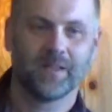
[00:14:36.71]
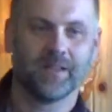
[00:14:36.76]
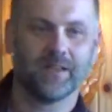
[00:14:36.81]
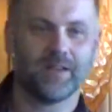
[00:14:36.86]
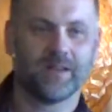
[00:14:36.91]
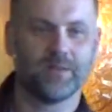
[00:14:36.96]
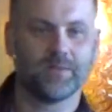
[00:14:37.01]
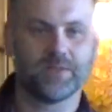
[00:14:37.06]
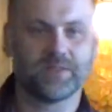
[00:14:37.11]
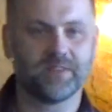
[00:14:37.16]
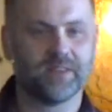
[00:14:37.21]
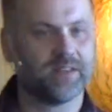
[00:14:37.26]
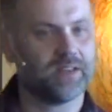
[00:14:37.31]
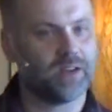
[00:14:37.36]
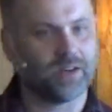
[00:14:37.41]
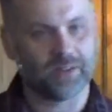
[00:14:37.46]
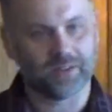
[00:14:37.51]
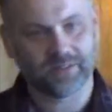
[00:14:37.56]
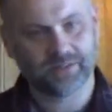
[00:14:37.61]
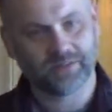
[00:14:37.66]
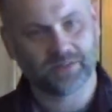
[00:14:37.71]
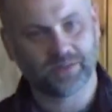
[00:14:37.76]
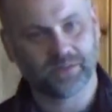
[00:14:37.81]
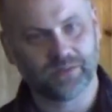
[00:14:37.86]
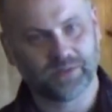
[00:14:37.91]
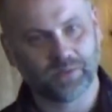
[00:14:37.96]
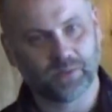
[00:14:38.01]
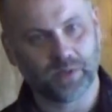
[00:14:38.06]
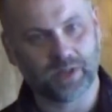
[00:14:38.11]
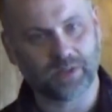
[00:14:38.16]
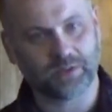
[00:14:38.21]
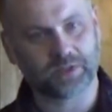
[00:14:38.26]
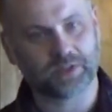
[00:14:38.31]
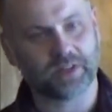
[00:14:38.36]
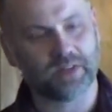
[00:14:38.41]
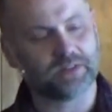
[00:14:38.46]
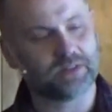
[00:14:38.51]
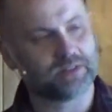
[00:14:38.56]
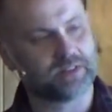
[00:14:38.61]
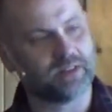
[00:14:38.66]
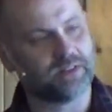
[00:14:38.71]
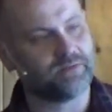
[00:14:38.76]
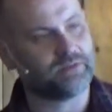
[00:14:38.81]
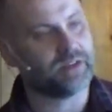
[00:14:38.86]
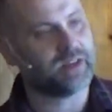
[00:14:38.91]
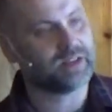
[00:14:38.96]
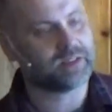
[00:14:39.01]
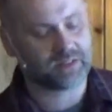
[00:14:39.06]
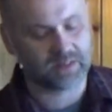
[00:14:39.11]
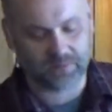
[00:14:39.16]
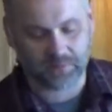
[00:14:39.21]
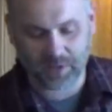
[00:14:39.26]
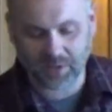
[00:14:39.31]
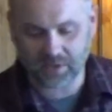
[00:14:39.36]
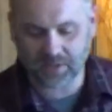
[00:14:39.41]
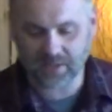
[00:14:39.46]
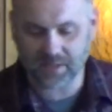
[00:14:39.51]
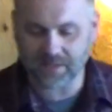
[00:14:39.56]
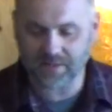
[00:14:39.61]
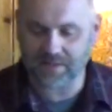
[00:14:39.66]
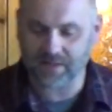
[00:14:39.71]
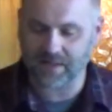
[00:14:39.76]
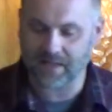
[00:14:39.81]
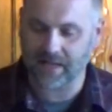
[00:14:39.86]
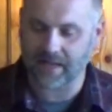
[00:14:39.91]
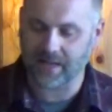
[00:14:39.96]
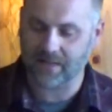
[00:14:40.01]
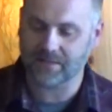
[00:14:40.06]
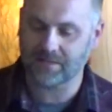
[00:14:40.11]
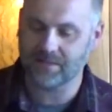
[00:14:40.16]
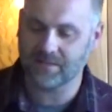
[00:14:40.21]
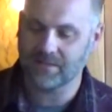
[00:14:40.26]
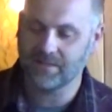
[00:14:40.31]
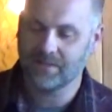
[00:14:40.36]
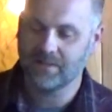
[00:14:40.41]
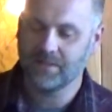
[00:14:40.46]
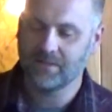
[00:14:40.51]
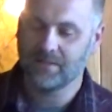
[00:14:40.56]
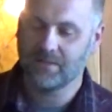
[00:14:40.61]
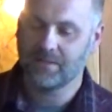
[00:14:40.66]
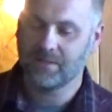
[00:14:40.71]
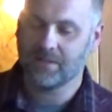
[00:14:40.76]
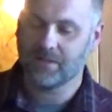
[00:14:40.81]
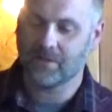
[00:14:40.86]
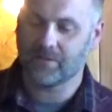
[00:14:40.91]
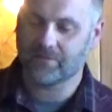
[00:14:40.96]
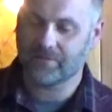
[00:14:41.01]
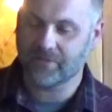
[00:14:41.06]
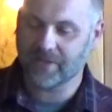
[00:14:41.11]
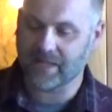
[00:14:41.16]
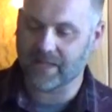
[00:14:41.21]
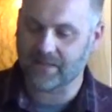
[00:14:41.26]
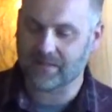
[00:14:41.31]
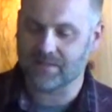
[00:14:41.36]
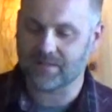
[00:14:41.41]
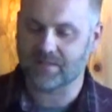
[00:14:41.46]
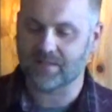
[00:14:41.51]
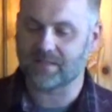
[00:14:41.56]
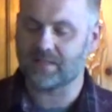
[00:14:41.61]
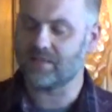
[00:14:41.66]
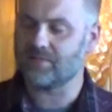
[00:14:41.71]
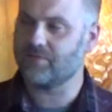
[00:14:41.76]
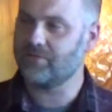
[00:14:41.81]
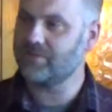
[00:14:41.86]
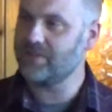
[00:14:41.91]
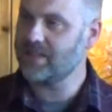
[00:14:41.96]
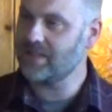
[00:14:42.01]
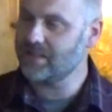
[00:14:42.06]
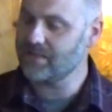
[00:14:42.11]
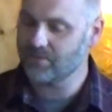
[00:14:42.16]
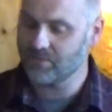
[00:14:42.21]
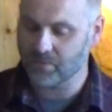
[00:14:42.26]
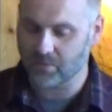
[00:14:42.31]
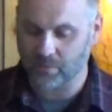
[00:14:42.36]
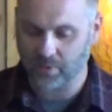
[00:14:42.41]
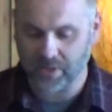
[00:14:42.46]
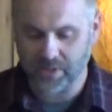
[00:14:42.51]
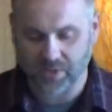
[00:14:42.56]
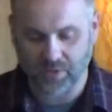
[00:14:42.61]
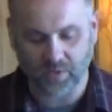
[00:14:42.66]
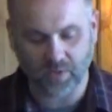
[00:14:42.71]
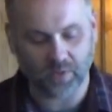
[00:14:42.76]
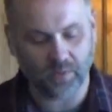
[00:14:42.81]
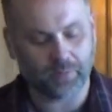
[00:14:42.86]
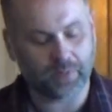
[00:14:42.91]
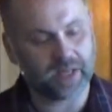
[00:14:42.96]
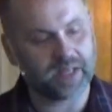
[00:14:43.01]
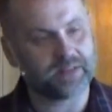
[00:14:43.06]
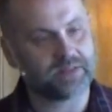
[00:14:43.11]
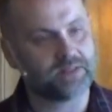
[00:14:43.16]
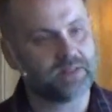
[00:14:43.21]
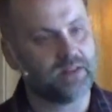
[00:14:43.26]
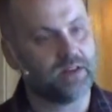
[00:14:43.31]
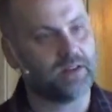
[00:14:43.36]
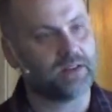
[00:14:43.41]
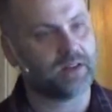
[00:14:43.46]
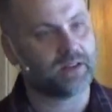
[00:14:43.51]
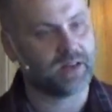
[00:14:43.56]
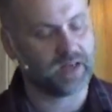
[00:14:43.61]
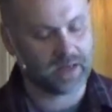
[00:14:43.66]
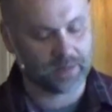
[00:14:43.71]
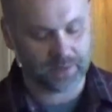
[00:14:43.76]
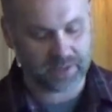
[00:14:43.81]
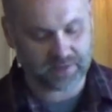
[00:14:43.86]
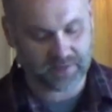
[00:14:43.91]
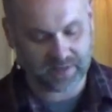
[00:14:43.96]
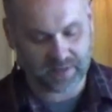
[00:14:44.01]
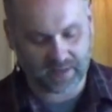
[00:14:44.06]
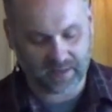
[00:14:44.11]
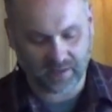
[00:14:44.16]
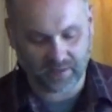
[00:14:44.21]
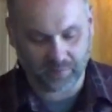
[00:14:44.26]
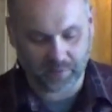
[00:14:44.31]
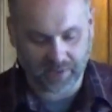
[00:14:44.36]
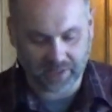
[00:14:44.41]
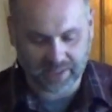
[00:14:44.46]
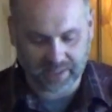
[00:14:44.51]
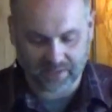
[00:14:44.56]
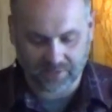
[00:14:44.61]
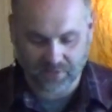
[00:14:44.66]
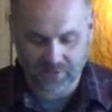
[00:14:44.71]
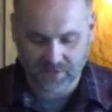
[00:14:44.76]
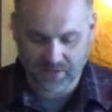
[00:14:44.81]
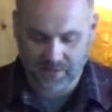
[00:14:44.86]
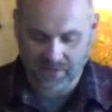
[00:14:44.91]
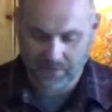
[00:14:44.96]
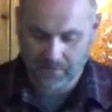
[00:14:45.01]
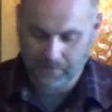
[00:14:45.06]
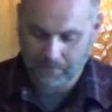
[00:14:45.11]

And I would say, no, we don't share the same faith. Communion is an act of faith. It's a definitive ritual based on a common set of beliefs.